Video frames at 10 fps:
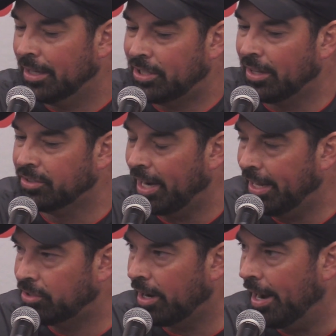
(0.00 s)
Jalen's at
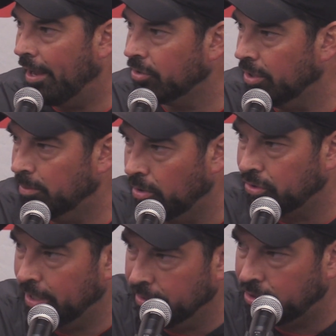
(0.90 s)
H right now, so he's
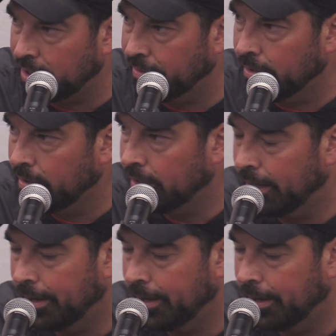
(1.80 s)
mostly a receiver.